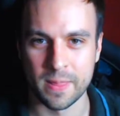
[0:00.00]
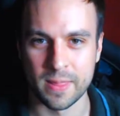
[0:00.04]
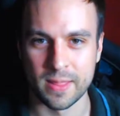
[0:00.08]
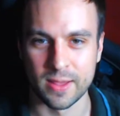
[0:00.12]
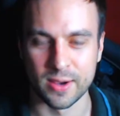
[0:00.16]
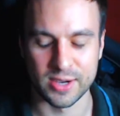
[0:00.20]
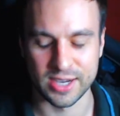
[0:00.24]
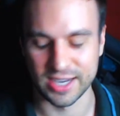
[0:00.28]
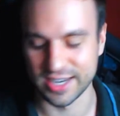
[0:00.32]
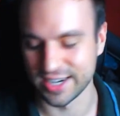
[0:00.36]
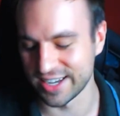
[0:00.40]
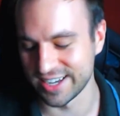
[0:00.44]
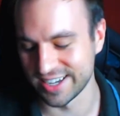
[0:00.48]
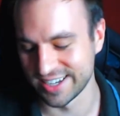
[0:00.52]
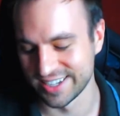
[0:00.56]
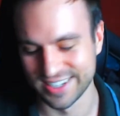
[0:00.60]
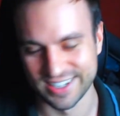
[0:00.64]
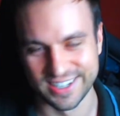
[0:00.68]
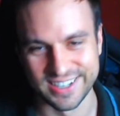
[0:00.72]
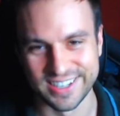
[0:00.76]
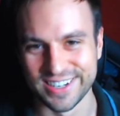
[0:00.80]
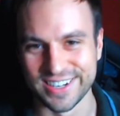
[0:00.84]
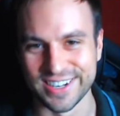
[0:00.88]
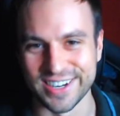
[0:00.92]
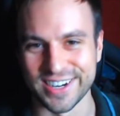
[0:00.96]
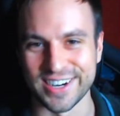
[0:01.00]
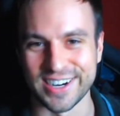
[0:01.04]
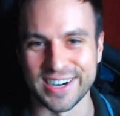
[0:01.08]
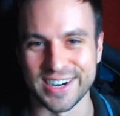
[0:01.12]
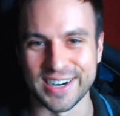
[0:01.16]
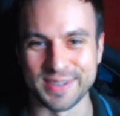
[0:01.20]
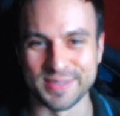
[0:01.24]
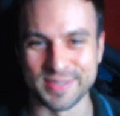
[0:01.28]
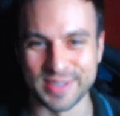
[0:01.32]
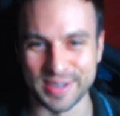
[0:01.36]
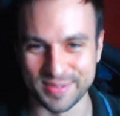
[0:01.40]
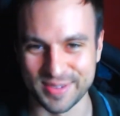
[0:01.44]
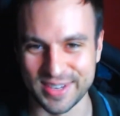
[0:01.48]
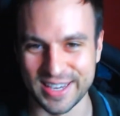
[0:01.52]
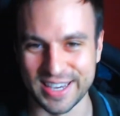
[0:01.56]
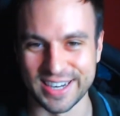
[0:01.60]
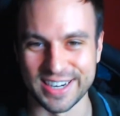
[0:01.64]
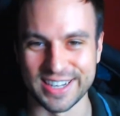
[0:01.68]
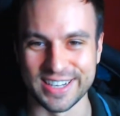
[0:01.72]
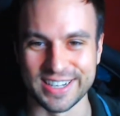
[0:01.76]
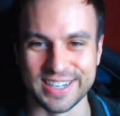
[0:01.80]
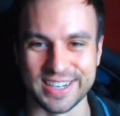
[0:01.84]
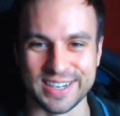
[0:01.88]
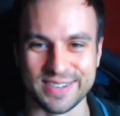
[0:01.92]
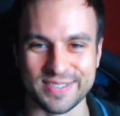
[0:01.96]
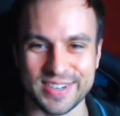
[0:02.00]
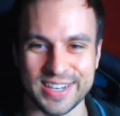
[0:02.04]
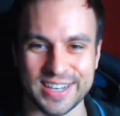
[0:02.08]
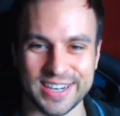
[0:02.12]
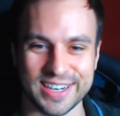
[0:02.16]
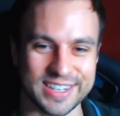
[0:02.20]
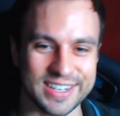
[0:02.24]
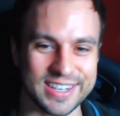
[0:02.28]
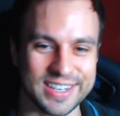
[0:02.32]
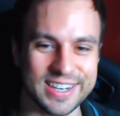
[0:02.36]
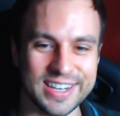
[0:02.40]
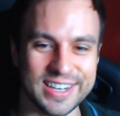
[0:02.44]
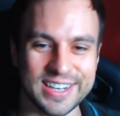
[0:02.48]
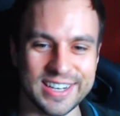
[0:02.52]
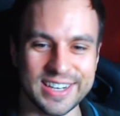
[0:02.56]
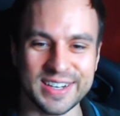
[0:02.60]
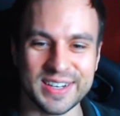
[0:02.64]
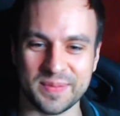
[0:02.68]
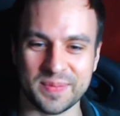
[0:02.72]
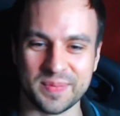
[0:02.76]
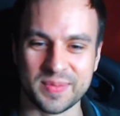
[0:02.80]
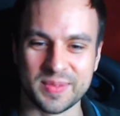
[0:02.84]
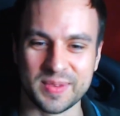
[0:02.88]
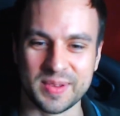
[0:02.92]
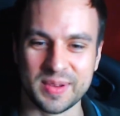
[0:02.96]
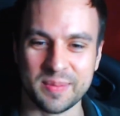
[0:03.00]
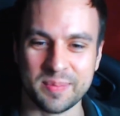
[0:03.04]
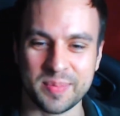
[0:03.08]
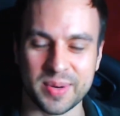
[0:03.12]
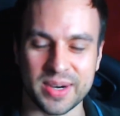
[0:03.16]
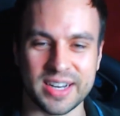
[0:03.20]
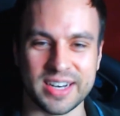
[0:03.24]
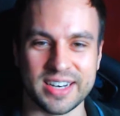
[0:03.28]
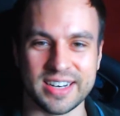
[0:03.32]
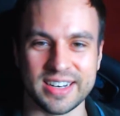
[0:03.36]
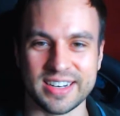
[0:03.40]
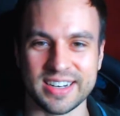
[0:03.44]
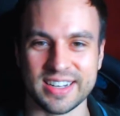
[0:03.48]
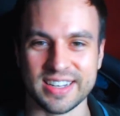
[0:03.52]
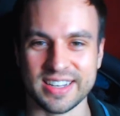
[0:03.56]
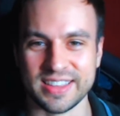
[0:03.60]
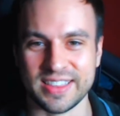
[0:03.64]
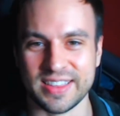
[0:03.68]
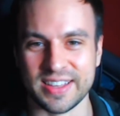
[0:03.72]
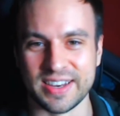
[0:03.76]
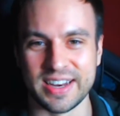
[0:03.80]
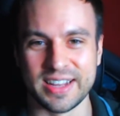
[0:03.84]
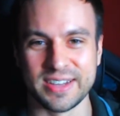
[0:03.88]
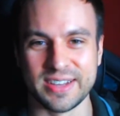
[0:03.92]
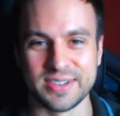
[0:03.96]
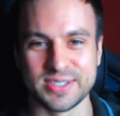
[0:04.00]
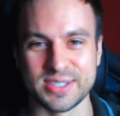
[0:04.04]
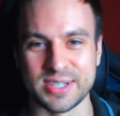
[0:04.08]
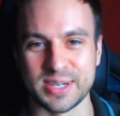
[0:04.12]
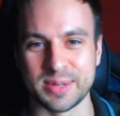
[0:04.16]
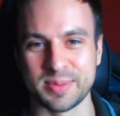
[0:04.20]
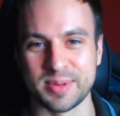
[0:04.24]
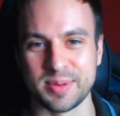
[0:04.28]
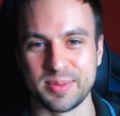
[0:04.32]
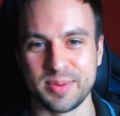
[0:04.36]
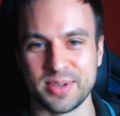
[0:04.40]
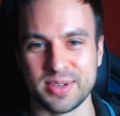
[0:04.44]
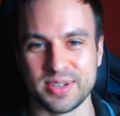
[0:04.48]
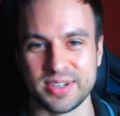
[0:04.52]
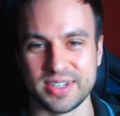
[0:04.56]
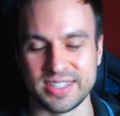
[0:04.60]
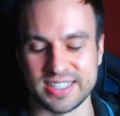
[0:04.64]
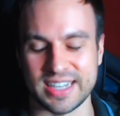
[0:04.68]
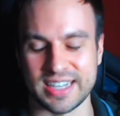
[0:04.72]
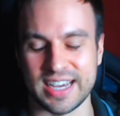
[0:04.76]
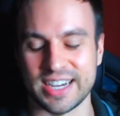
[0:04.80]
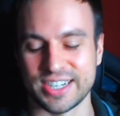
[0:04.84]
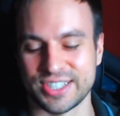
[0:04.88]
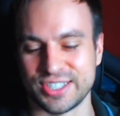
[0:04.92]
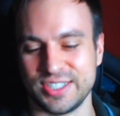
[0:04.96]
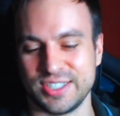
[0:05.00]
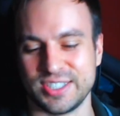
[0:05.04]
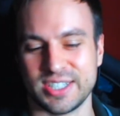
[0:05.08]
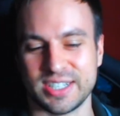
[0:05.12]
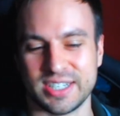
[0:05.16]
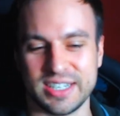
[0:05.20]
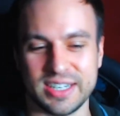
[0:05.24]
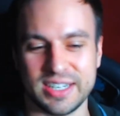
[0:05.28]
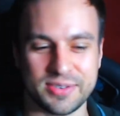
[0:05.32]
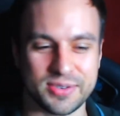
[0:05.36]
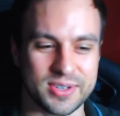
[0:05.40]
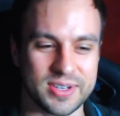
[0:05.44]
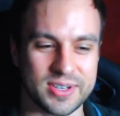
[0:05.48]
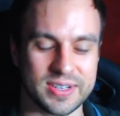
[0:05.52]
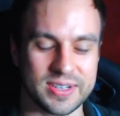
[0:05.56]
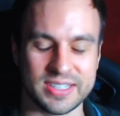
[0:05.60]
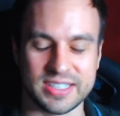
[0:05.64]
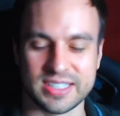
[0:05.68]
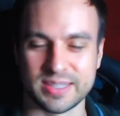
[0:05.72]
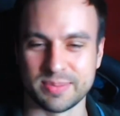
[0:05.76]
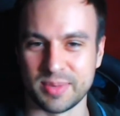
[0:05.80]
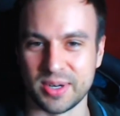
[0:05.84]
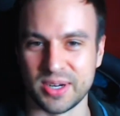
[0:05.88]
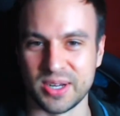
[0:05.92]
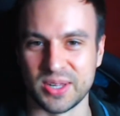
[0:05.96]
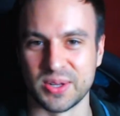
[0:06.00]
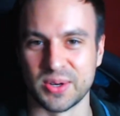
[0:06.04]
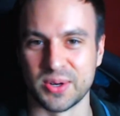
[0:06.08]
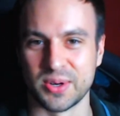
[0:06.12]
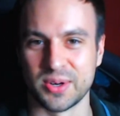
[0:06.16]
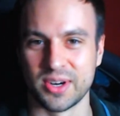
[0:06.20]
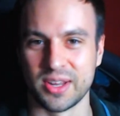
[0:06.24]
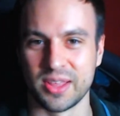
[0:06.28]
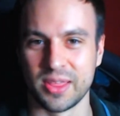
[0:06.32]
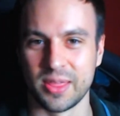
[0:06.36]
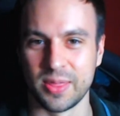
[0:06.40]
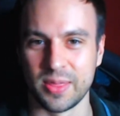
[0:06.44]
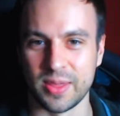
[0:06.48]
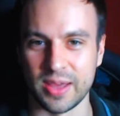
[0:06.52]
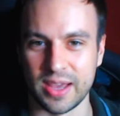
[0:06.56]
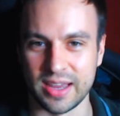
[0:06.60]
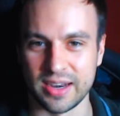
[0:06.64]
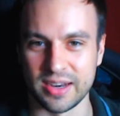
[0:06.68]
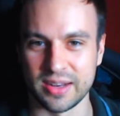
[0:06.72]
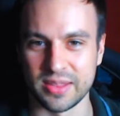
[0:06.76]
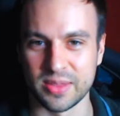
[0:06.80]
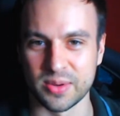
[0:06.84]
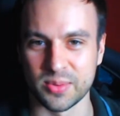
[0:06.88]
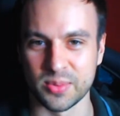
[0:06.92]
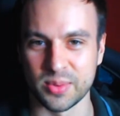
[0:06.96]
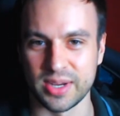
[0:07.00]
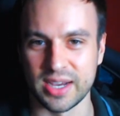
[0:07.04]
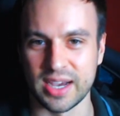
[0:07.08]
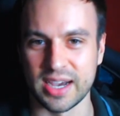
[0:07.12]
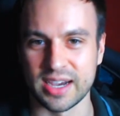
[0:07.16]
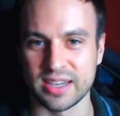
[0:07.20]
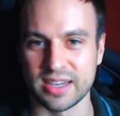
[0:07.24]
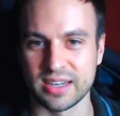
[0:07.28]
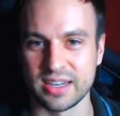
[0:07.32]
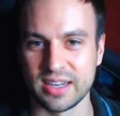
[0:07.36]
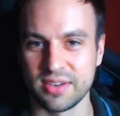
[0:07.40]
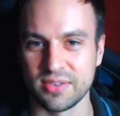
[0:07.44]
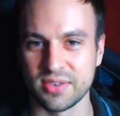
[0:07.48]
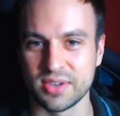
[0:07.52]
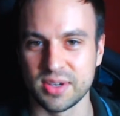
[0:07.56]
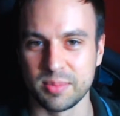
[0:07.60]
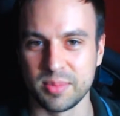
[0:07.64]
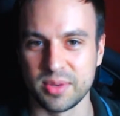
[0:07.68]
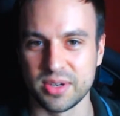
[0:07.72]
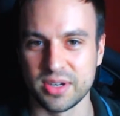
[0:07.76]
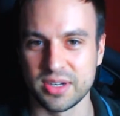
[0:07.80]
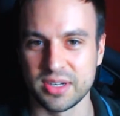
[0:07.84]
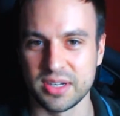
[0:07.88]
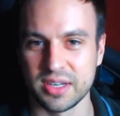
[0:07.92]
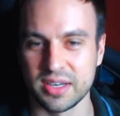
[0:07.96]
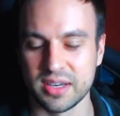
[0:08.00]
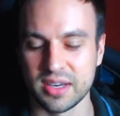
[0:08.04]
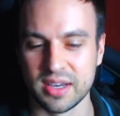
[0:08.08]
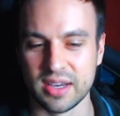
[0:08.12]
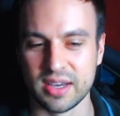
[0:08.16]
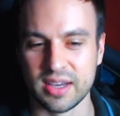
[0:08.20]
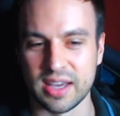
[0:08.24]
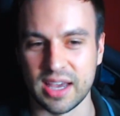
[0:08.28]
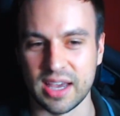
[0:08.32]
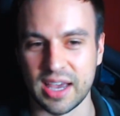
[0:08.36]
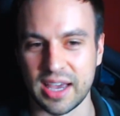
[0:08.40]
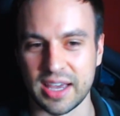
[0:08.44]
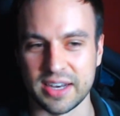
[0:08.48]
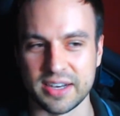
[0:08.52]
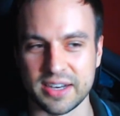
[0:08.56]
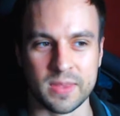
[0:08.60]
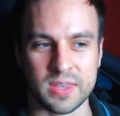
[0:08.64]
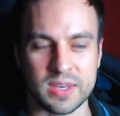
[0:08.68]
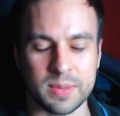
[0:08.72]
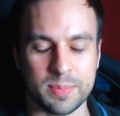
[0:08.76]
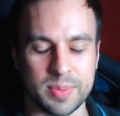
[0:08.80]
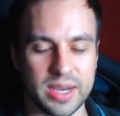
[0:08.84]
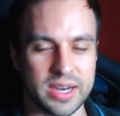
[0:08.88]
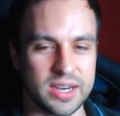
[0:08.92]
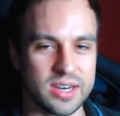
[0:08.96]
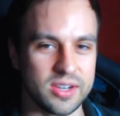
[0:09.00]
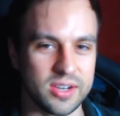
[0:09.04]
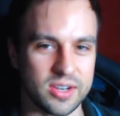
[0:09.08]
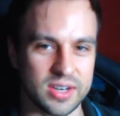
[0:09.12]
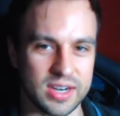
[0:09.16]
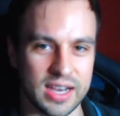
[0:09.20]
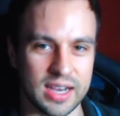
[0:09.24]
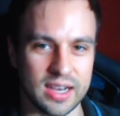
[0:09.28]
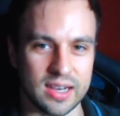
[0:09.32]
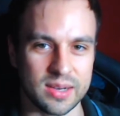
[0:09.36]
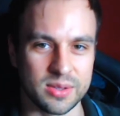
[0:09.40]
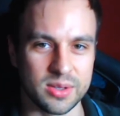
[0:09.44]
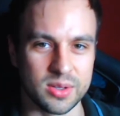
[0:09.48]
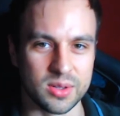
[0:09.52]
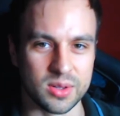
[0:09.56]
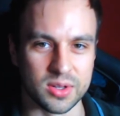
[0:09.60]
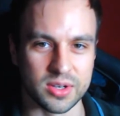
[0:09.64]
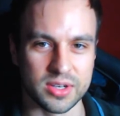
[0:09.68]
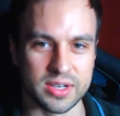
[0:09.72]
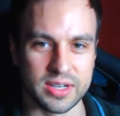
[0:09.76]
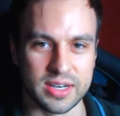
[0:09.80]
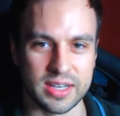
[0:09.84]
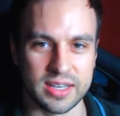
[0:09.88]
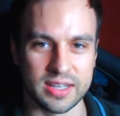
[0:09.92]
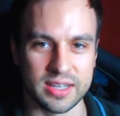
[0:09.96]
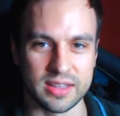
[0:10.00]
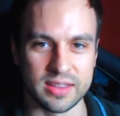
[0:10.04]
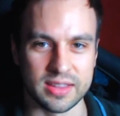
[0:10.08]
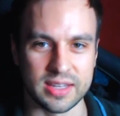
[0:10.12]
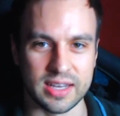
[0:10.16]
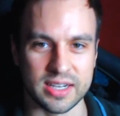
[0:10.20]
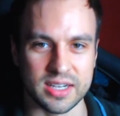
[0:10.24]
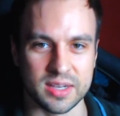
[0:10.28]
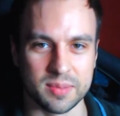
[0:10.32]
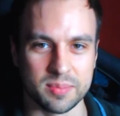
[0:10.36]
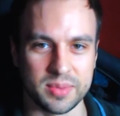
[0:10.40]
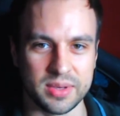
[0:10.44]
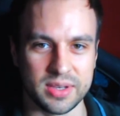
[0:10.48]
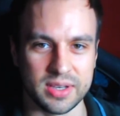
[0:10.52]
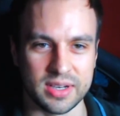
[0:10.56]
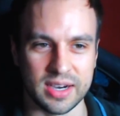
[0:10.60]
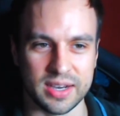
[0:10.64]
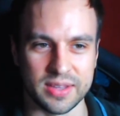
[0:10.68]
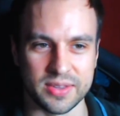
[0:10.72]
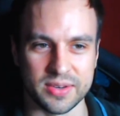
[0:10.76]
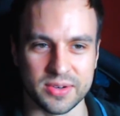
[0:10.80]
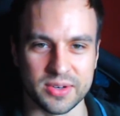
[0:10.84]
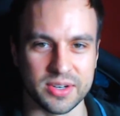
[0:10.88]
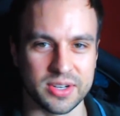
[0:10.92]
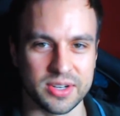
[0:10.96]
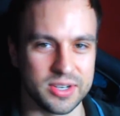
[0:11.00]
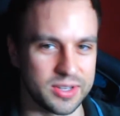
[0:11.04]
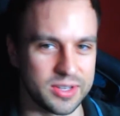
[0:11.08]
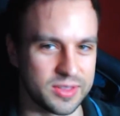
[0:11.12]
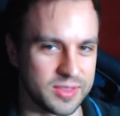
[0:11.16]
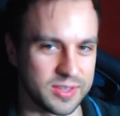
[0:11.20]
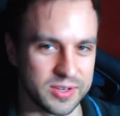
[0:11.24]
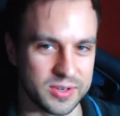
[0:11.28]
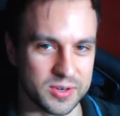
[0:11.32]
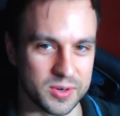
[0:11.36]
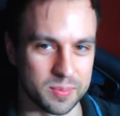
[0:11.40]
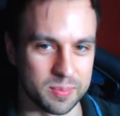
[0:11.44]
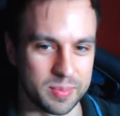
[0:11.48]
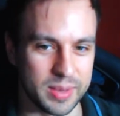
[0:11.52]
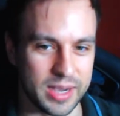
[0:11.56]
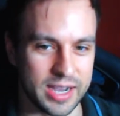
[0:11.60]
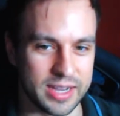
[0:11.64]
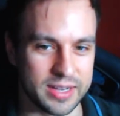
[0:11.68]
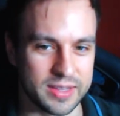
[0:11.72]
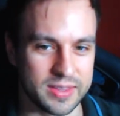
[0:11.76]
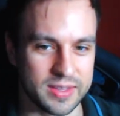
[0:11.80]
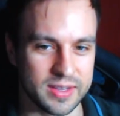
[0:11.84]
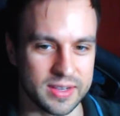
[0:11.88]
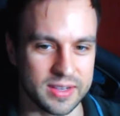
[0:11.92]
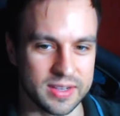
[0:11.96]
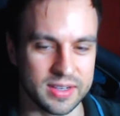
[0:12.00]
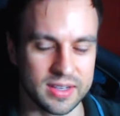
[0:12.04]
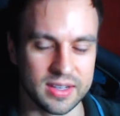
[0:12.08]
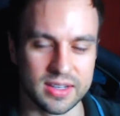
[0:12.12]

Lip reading: Okay, no, I'm kidding. But the NativeScript community is actually significantly smaller than the React Native community. And depending on how you look at it, that can be either a good thing or bad thing.